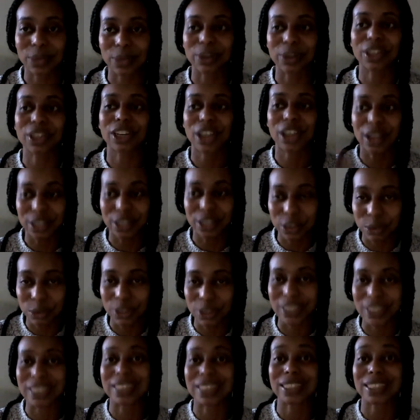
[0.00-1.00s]
So we're going to go into
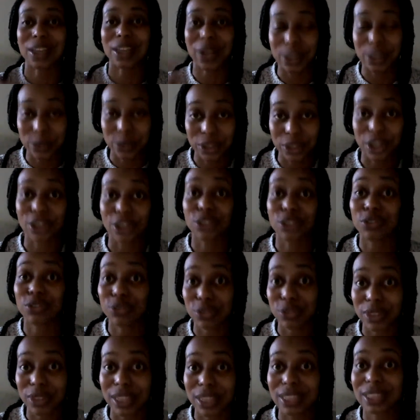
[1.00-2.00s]
more detail as we go
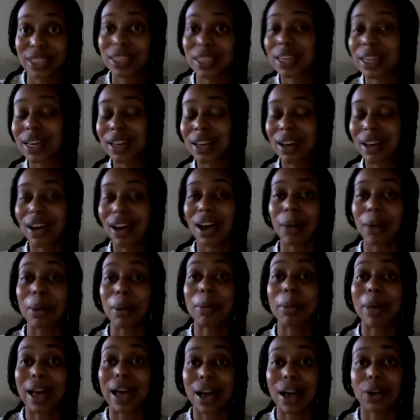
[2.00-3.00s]
through this
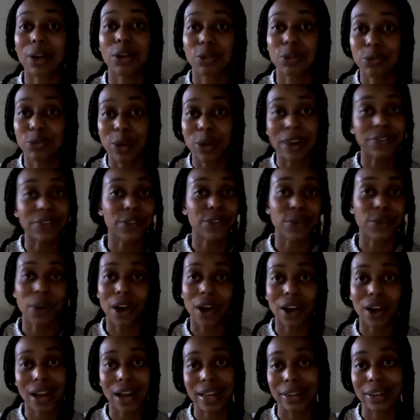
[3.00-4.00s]
about wherever you
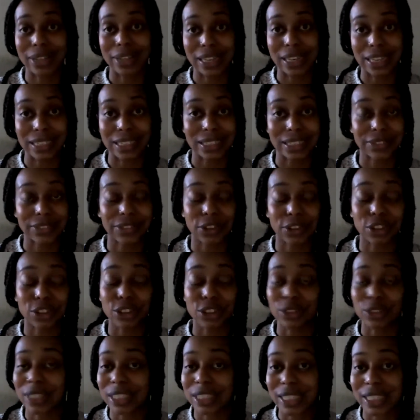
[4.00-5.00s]
are in cleansing. If you're
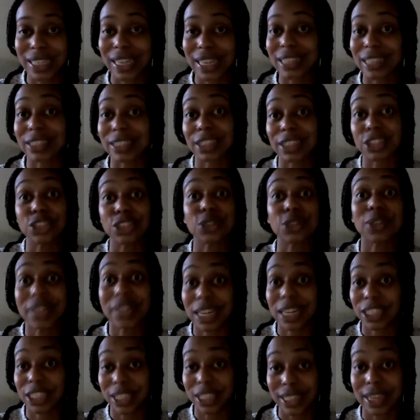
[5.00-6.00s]
new to cleansing, you
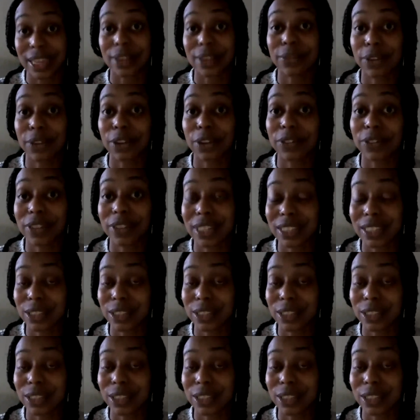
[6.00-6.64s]
can actually get involved